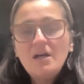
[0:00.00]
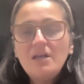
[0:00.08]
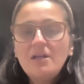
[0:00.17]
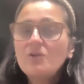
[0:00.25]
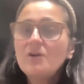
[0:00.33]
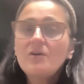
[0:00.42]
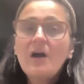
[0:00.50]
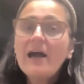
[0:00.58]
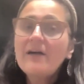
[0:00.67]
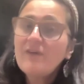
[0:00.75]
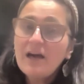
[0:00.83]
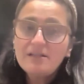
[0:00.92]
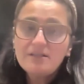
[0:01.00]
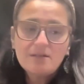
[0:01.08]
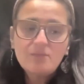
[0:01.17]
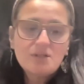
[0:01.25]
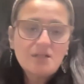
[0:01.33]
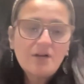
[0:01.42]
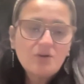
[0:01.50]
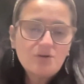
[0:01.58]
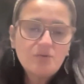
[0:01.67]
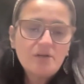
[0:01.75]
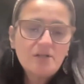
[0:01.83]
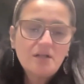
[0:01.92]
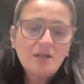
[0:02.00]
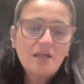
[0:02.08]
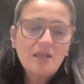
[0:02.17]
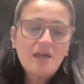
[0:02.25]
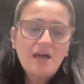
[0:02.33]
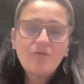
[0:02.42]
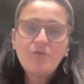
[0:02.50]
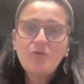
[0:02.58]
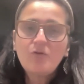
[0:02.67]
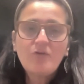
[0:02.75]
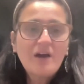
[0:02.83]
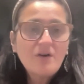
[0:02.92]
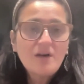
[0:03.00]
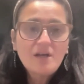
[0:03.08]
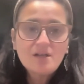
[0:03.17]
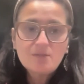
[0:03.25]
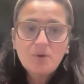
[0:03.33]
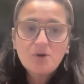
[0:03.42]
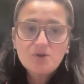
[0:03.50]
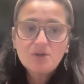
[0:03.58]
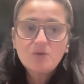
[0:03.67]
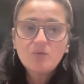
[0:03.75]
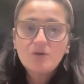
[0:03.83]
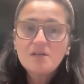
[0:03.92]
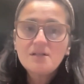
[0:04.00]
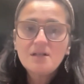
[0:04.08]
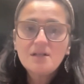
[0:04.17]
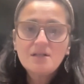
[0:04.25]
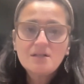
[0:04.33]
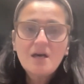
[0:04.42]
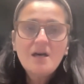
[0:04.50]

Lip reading: I've had some sellers recently that for various personal reasons,